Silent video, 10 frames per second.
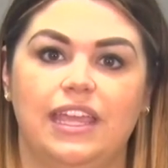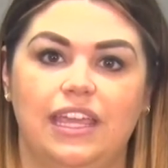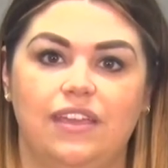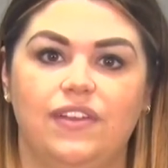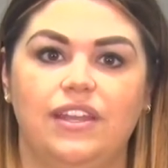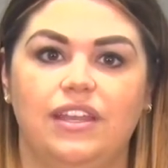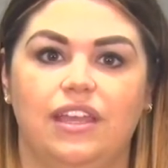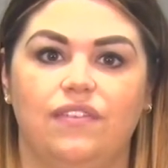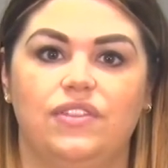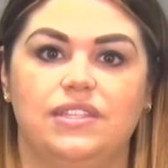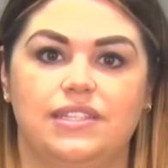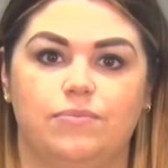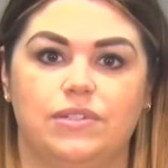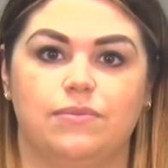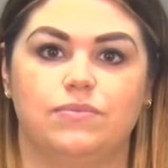even if the
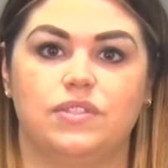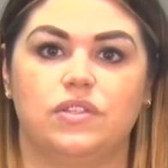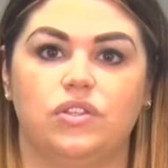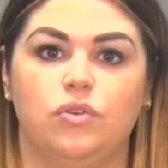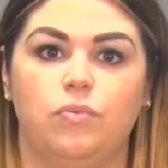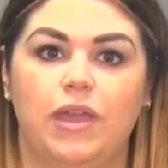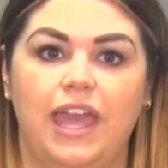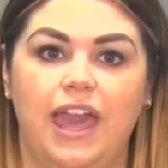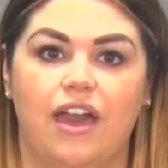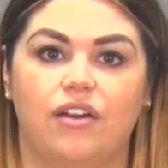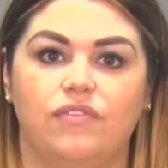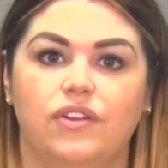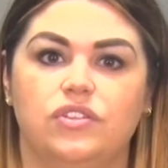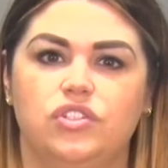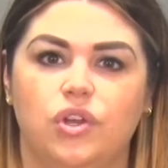symptoms you may have
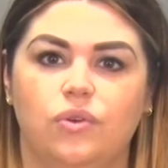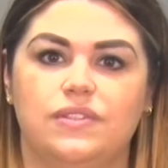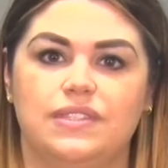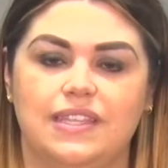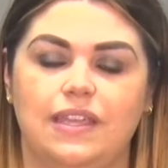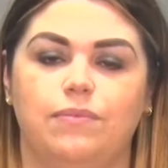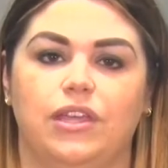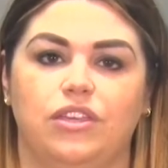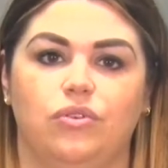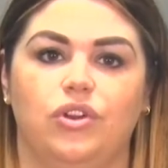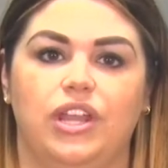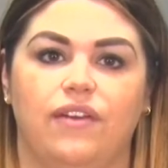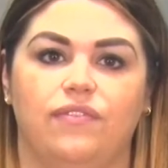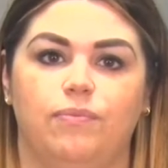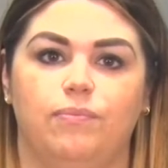don't seem like you could have